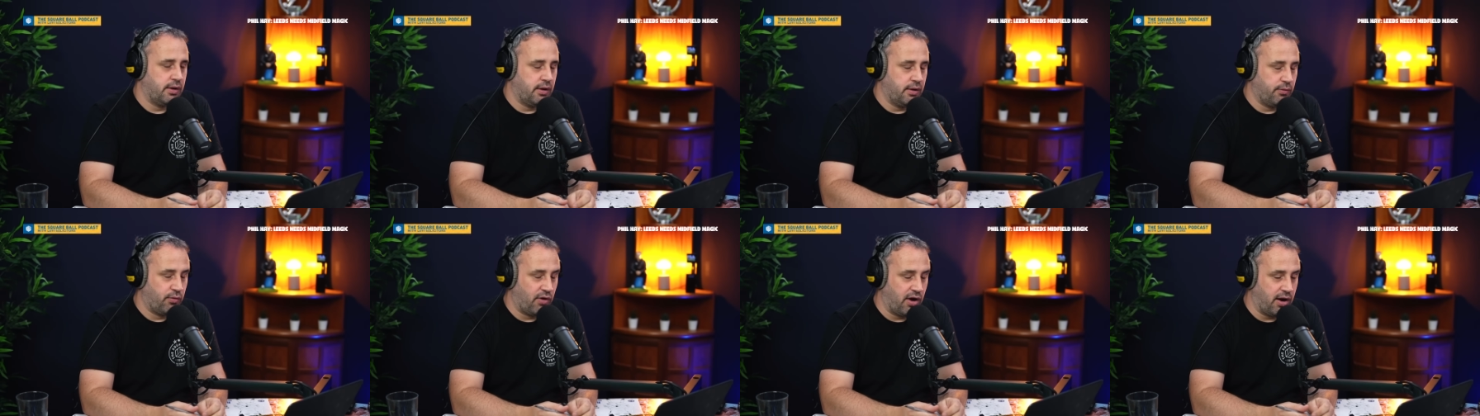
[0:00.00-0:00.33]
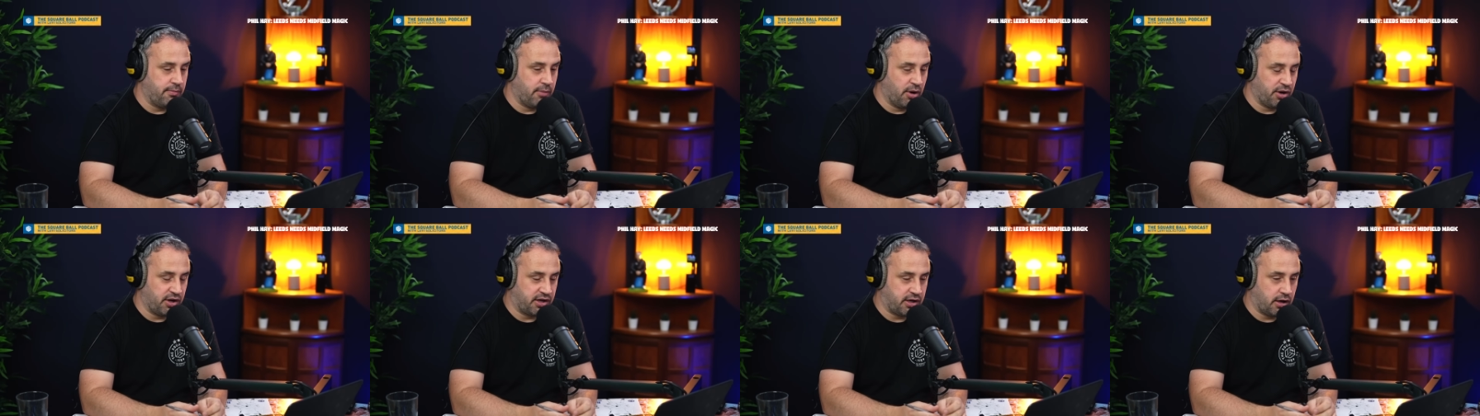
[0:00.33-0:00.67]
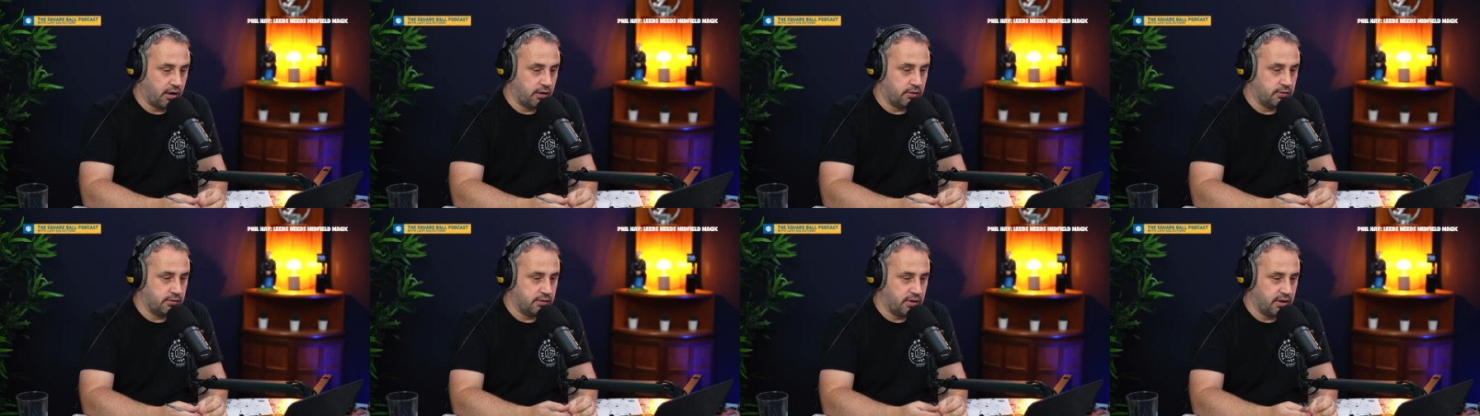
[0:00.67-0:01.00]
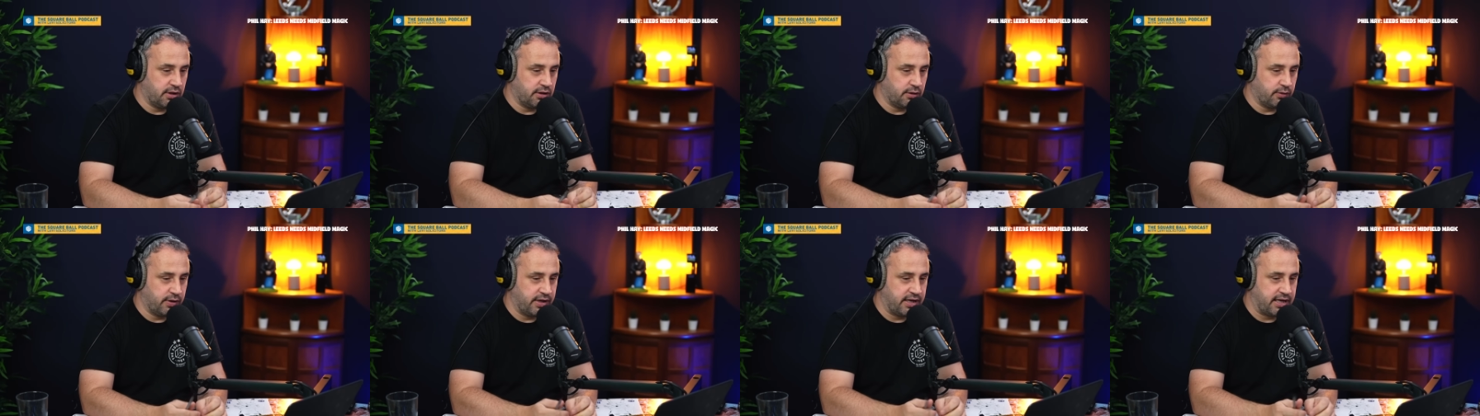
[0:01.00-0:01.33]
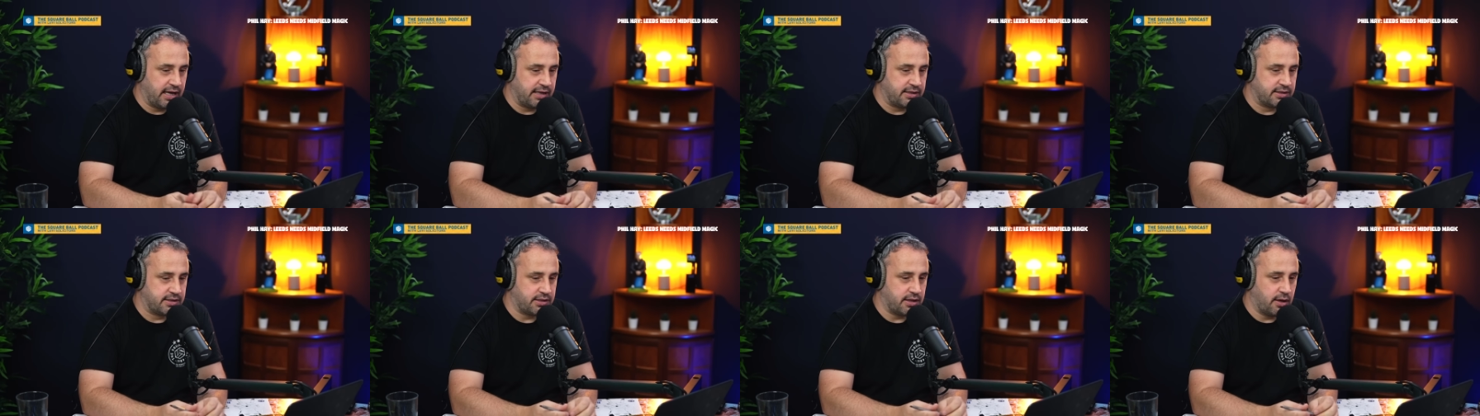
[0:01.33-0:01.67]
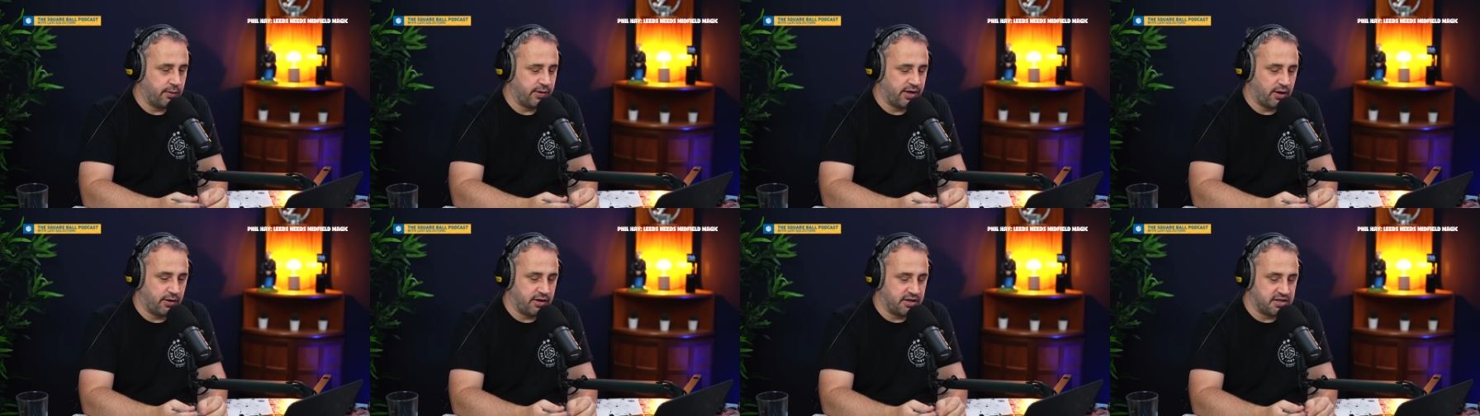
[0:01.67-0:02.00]
Right, Monaco at the weekend.
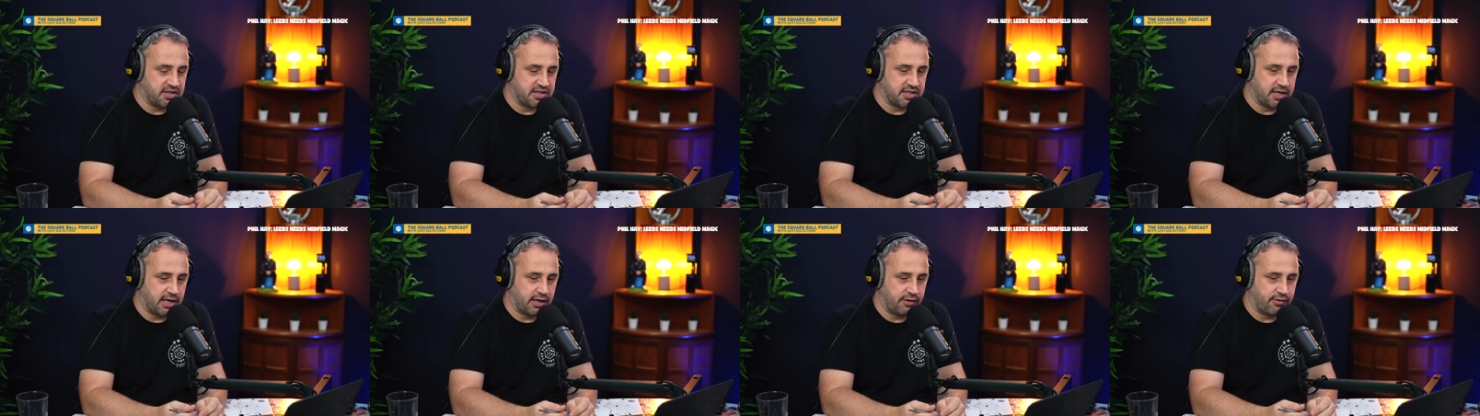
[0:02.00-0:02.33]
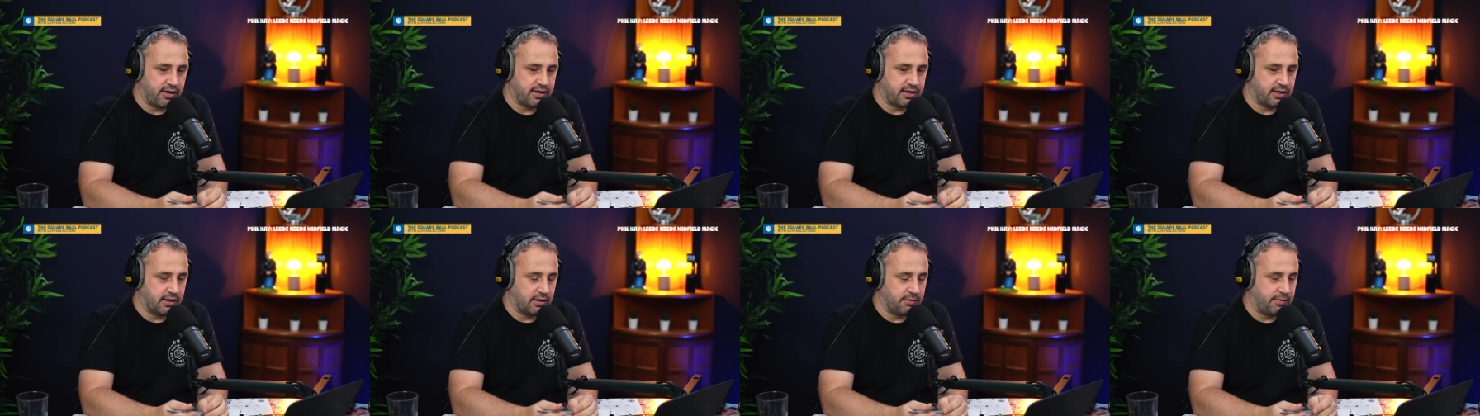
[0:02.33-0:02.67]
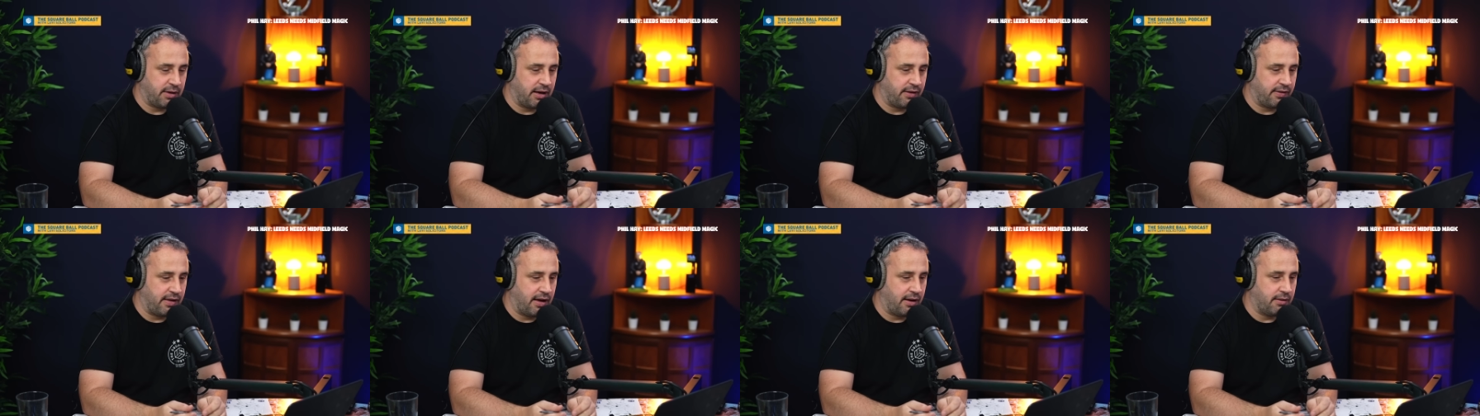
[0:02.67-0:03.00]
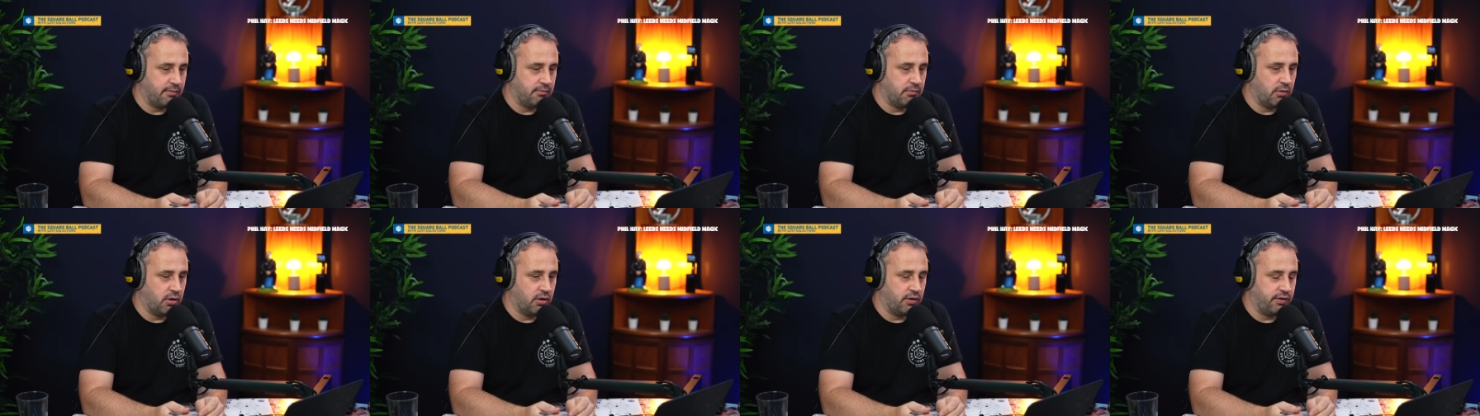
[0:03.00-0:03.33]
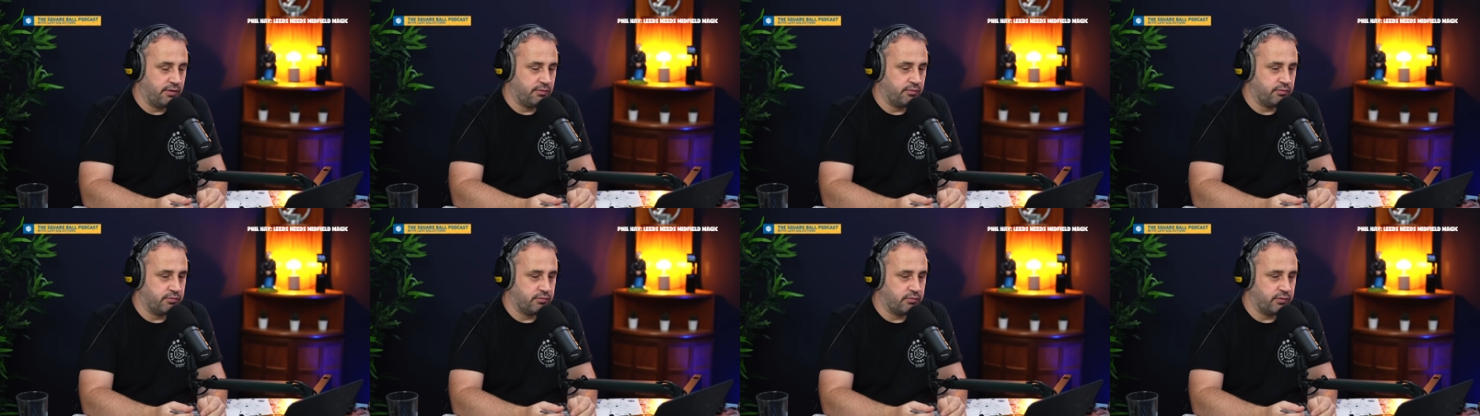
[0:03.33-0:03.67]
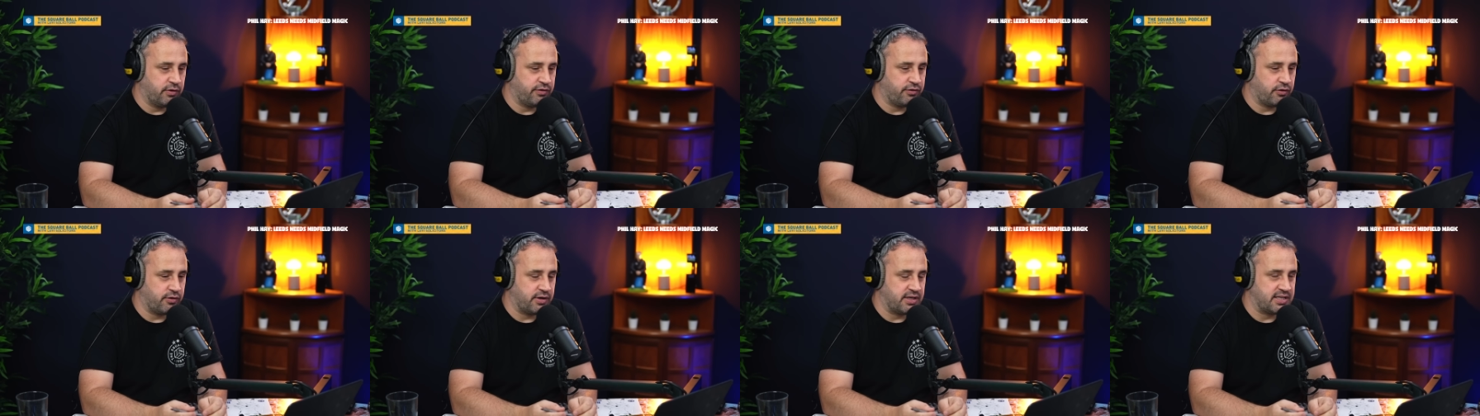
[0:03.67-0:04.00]
We don't need to say a great deal about that, more than
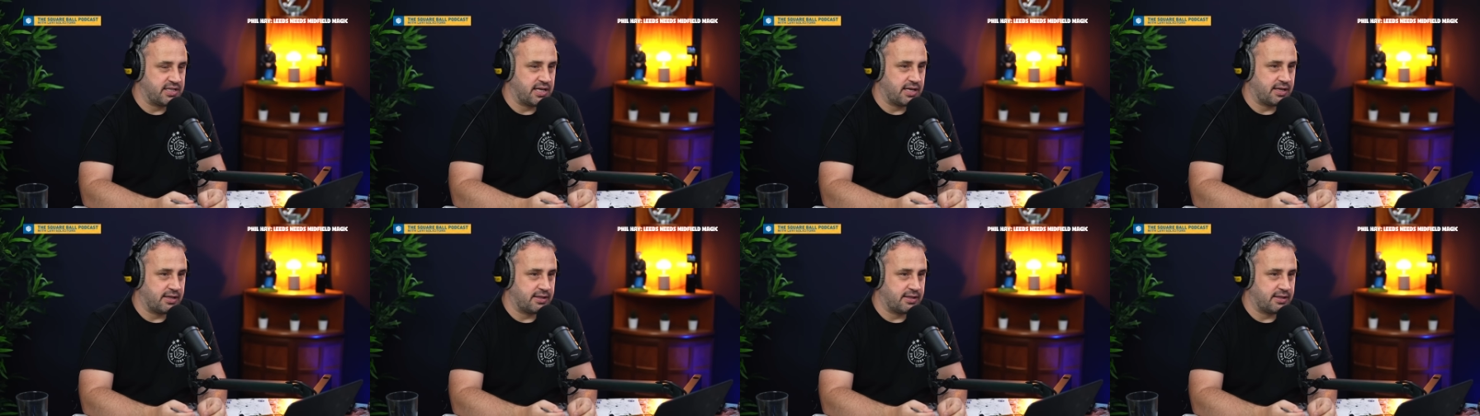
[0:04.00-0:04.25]
we've already said.